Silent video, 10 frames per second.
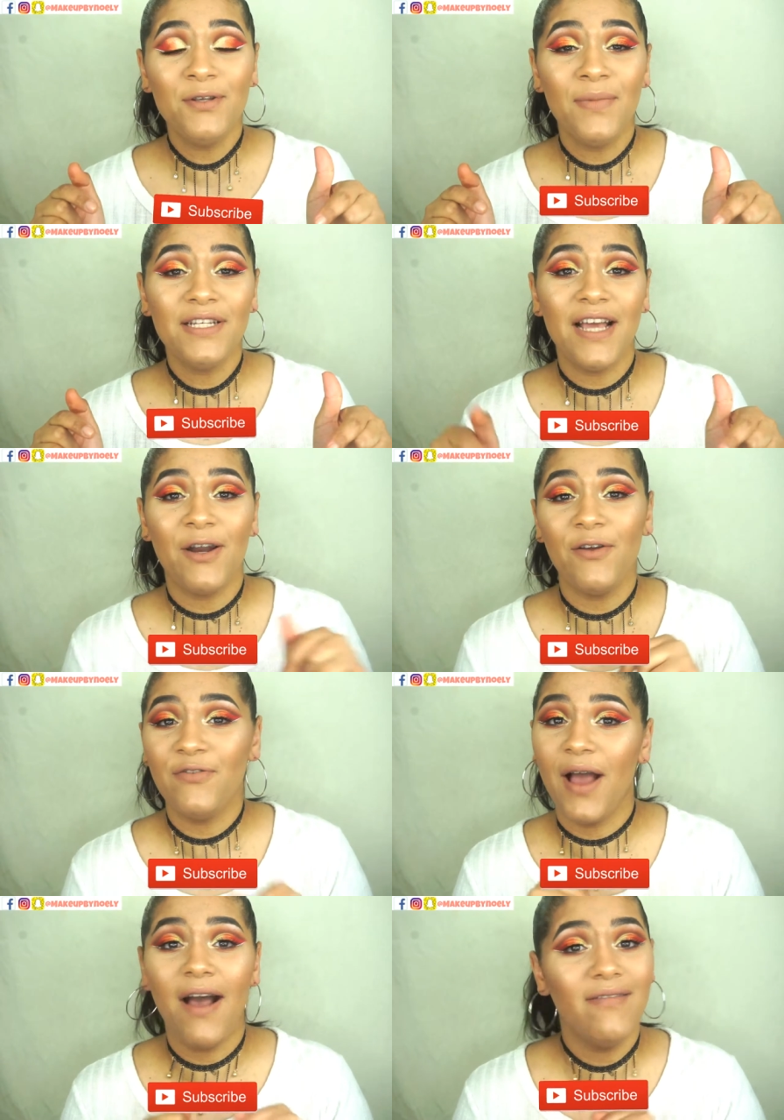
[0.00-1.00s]
to my channel if
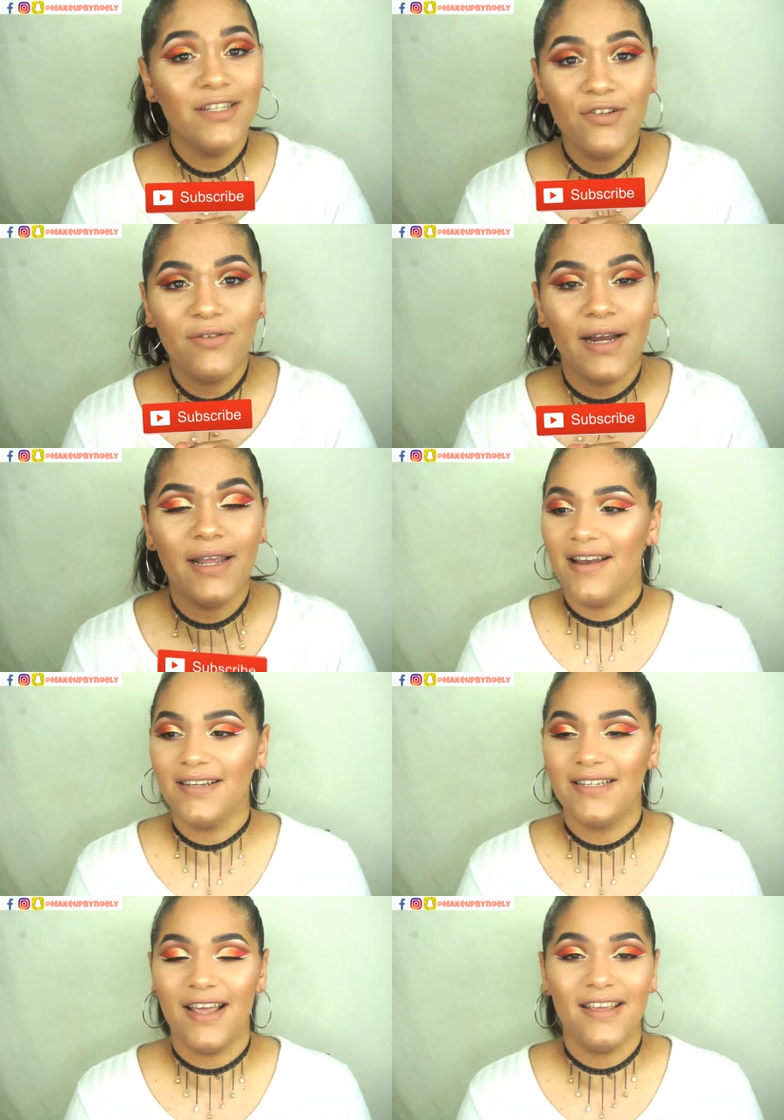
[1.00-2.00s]
you haven't already,
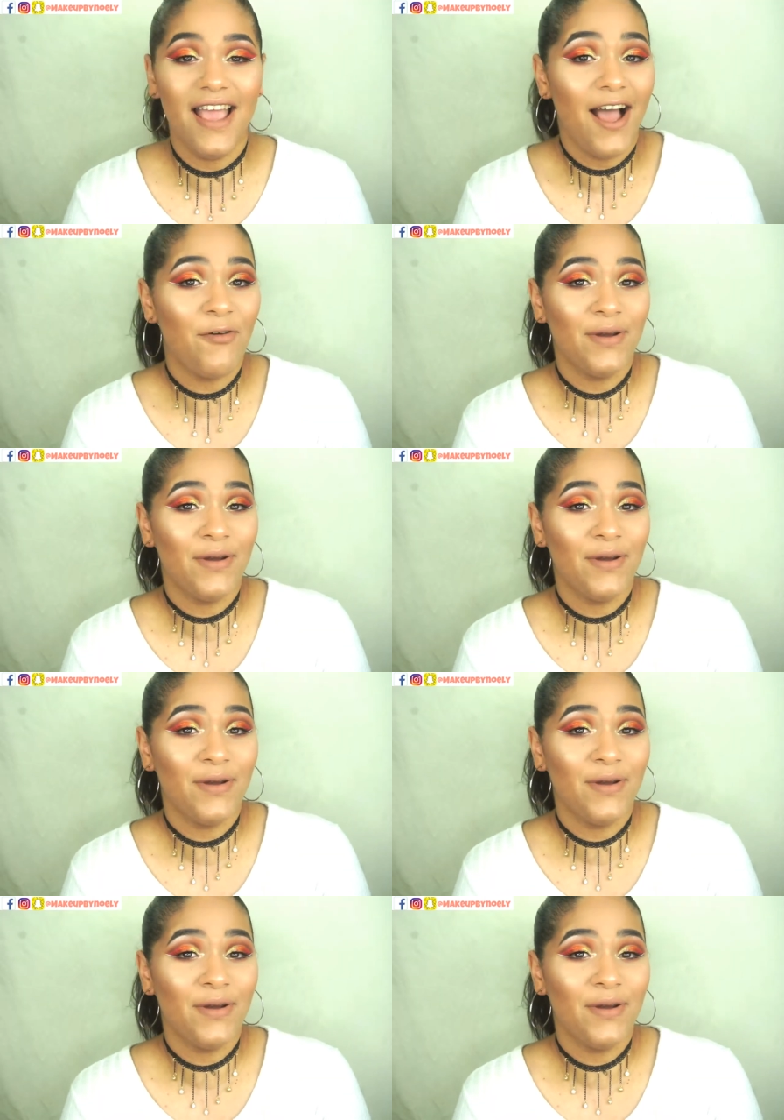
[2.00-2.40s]
and yeah,